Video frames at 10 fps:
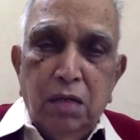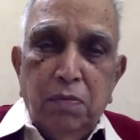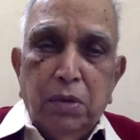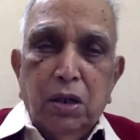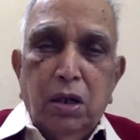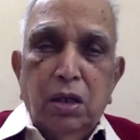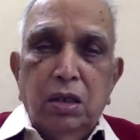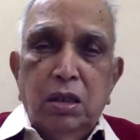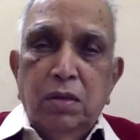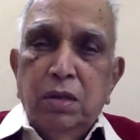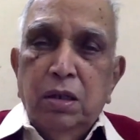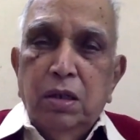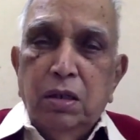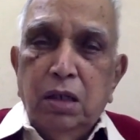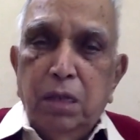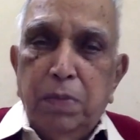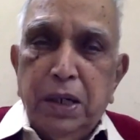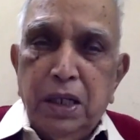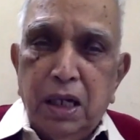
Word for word: Because Sripada